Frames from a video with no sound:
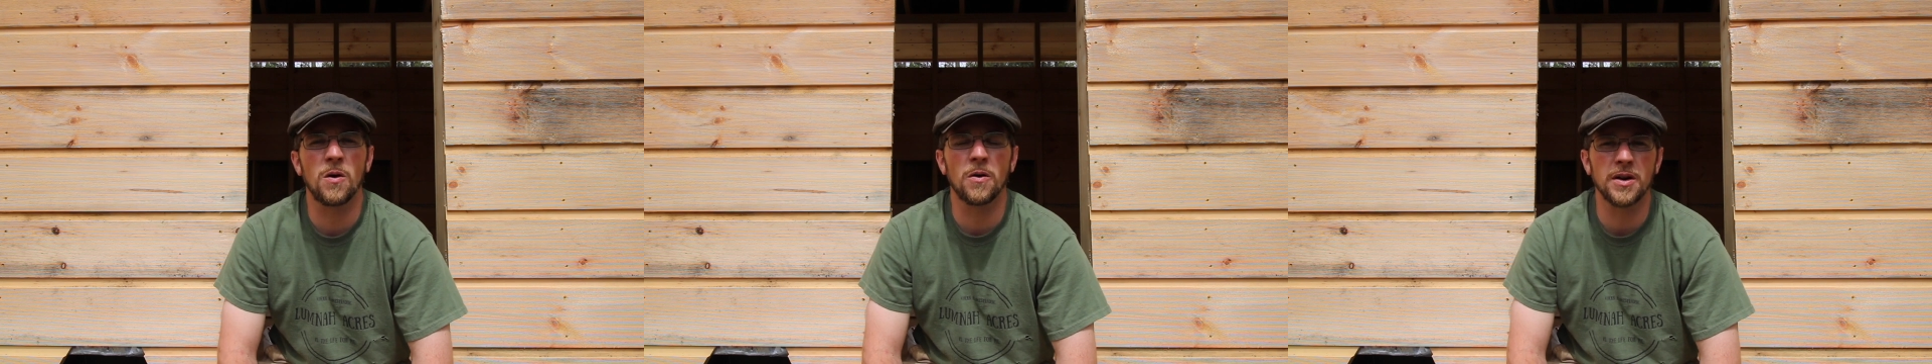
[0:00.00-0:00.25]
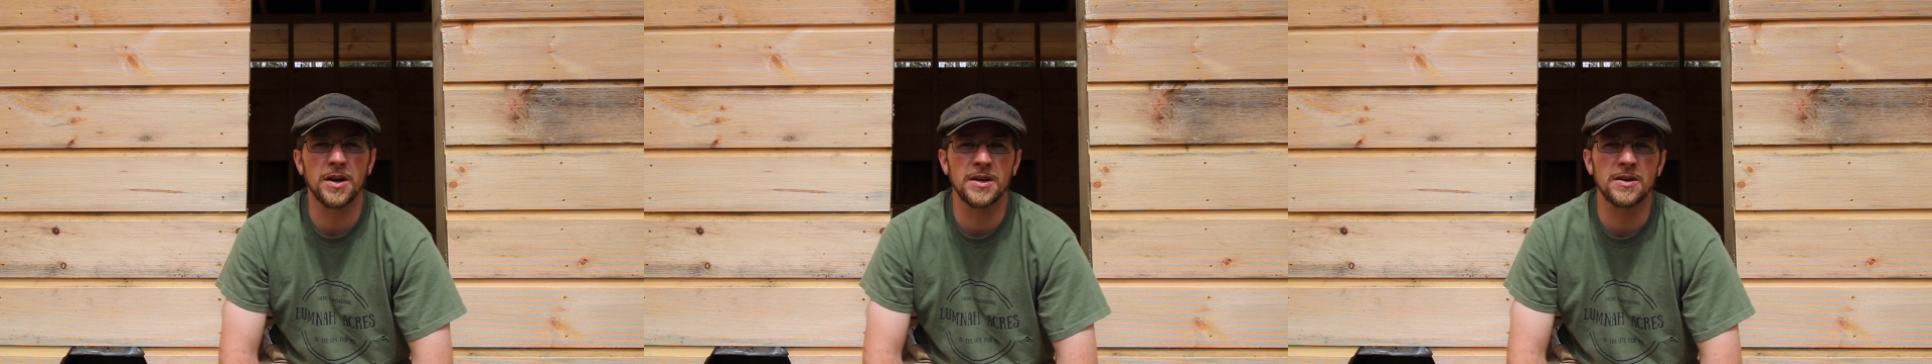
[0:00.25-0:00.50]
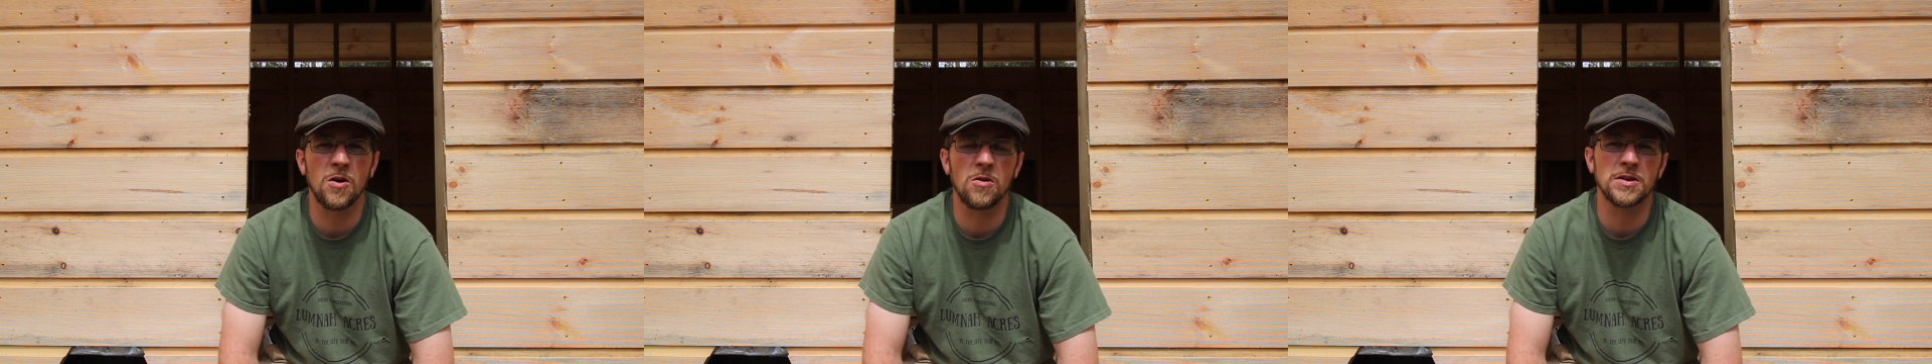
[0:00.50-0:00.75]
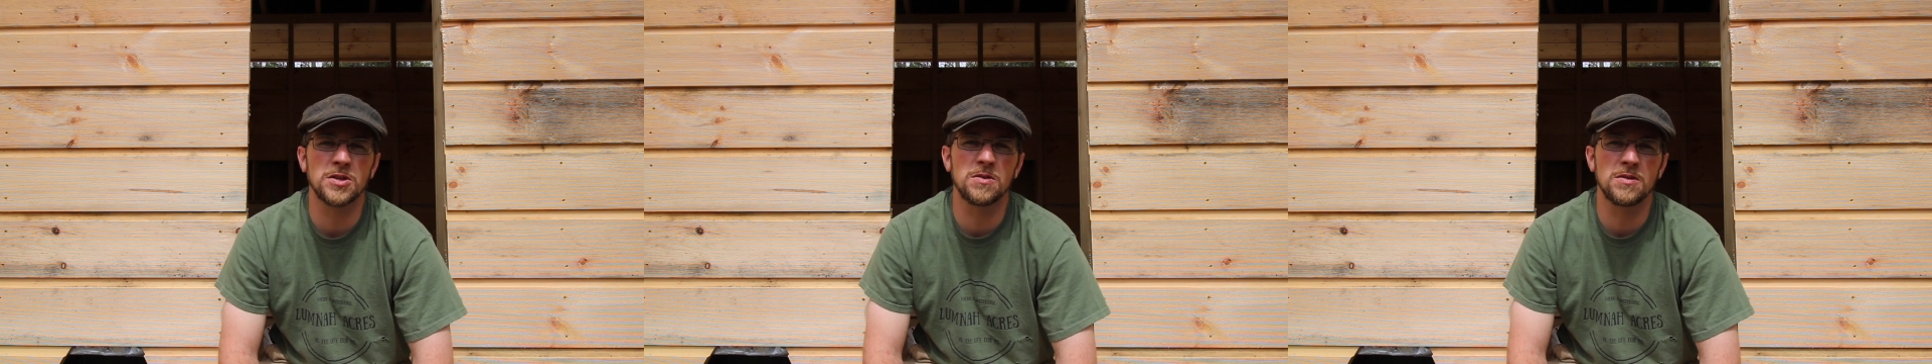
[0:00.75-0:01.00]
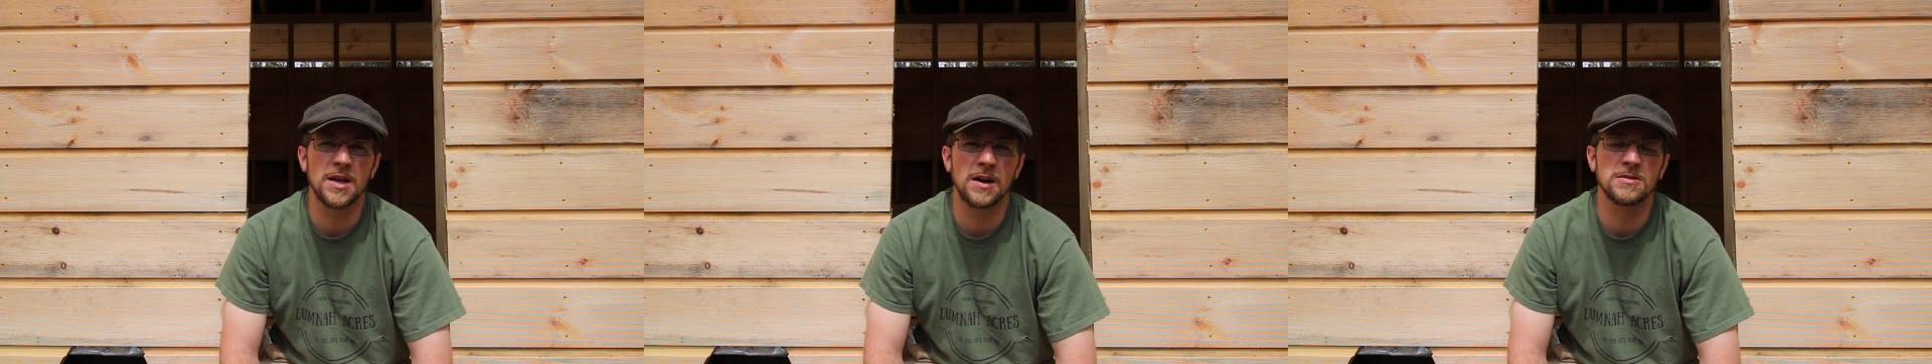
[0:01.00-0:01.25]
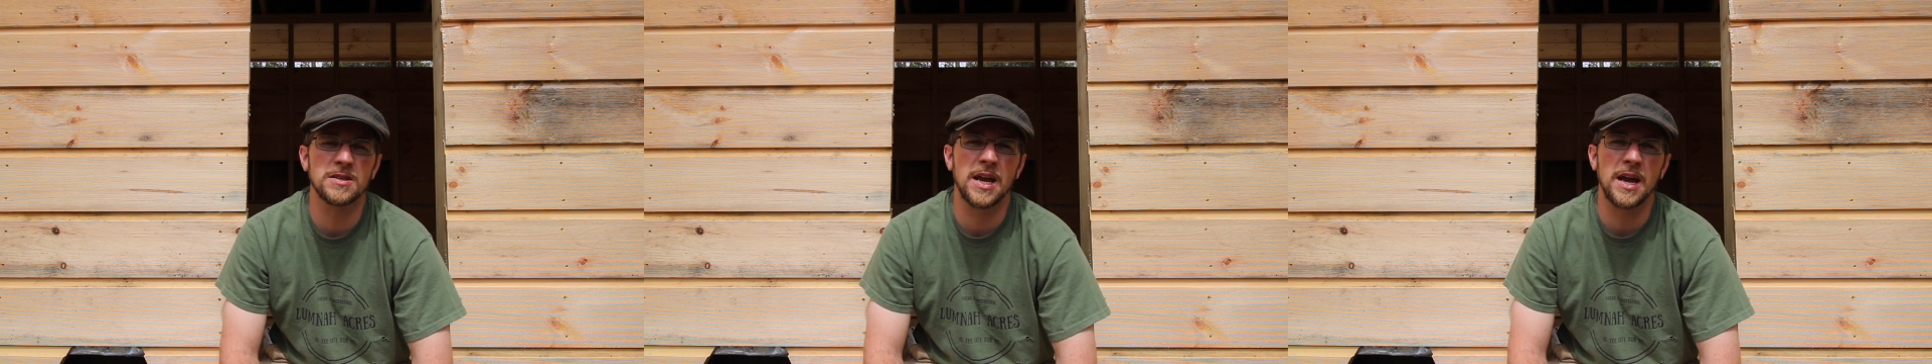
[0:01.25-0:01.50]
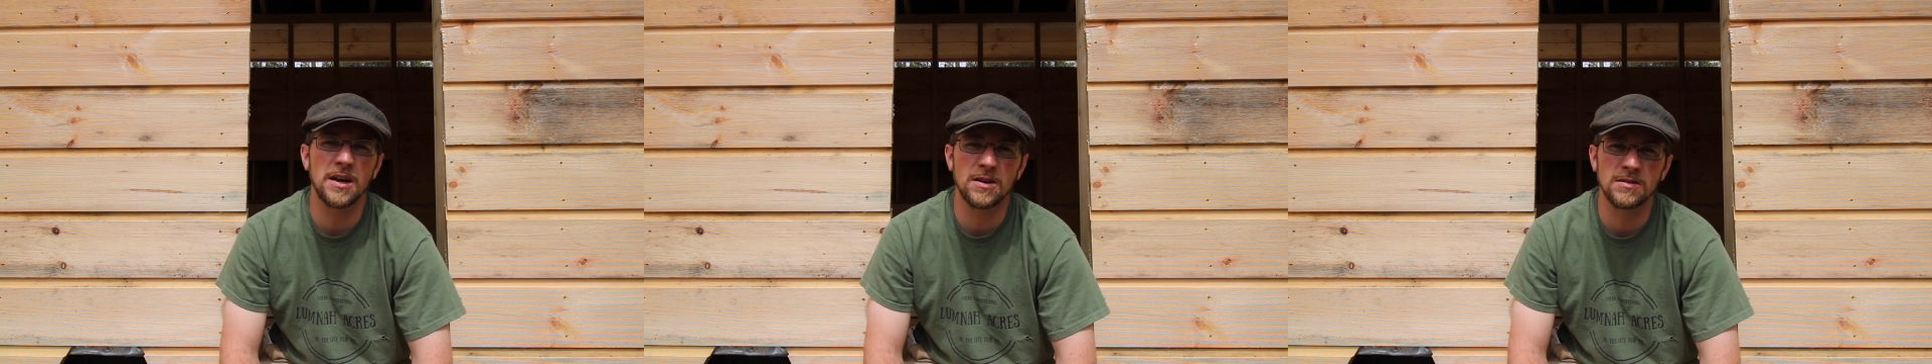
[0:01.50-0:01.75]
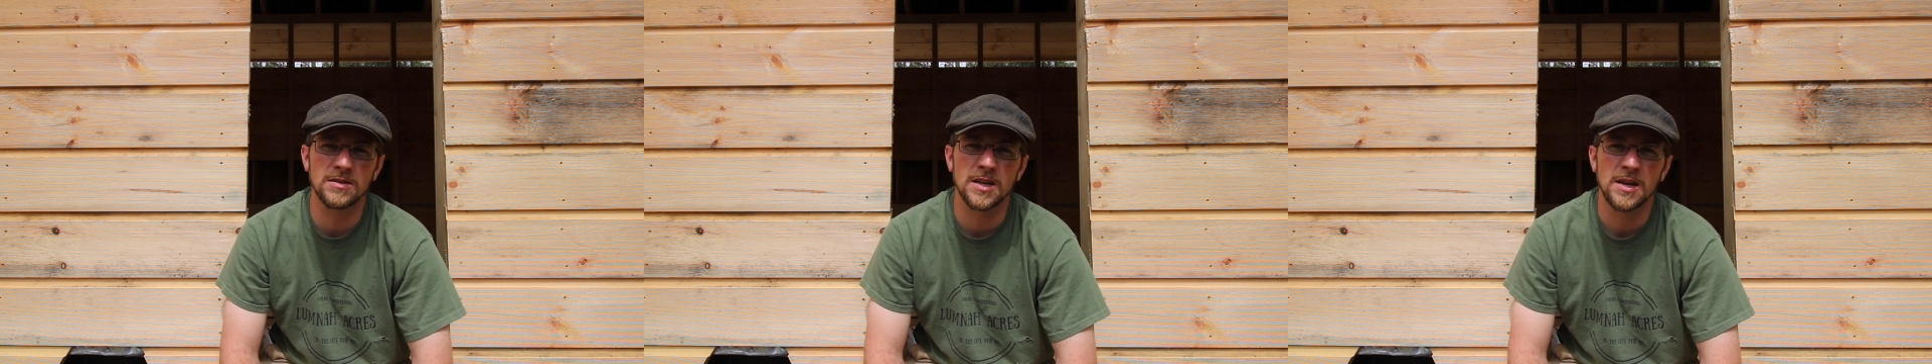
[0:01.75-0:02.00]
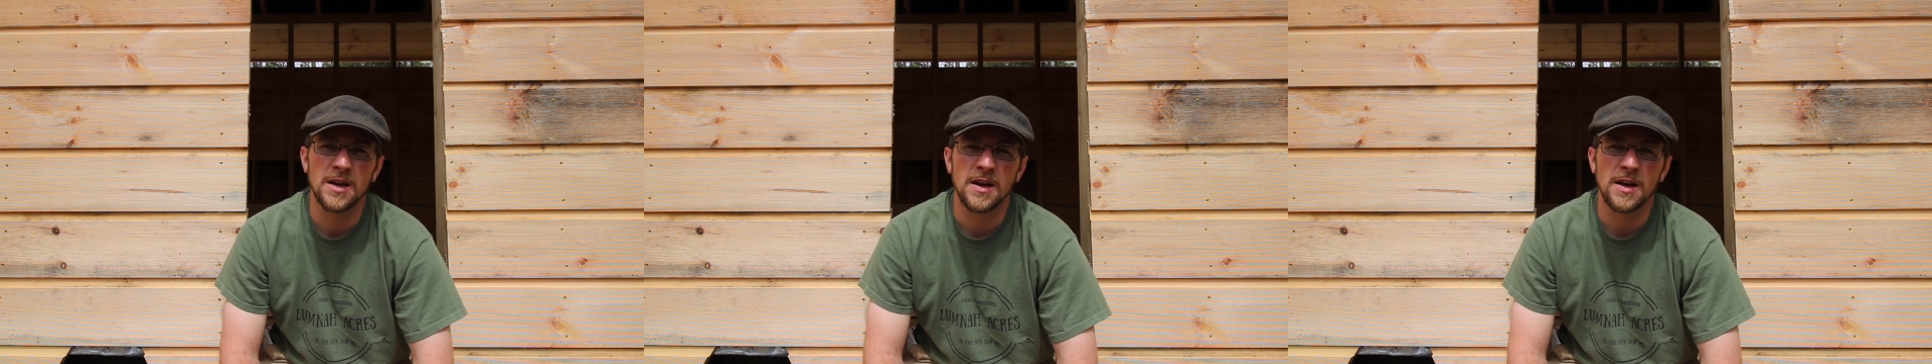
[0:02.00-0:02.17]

Oregon, over 2,000 acres.